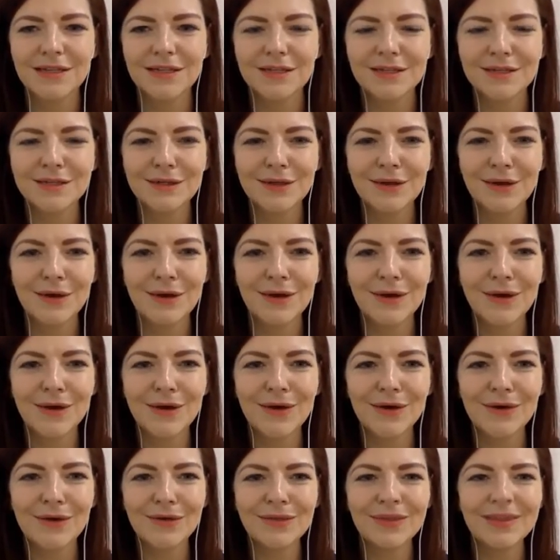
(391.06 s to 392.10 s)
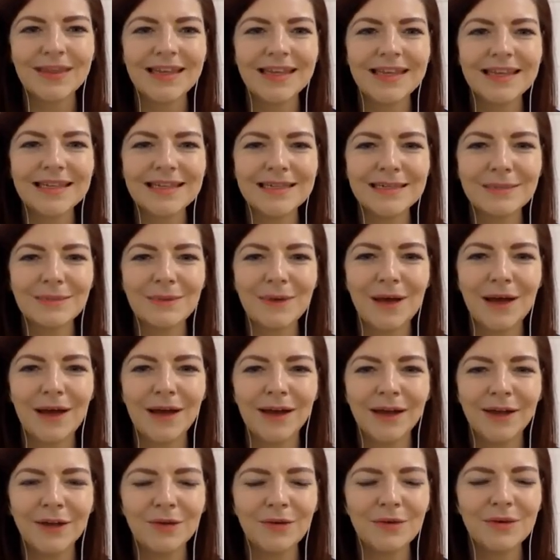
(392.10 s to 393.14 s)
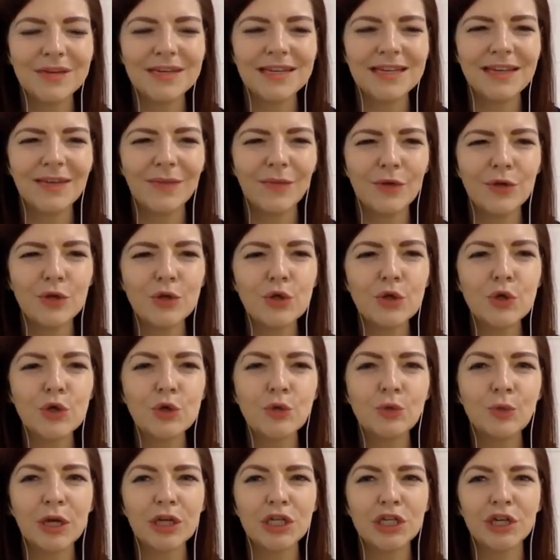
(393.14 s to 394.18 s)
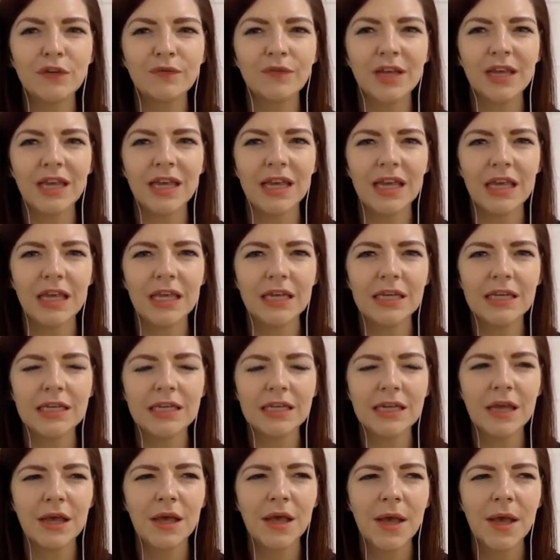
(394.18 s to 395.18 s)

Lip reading: So this one, I don't want to give you too much of a hint,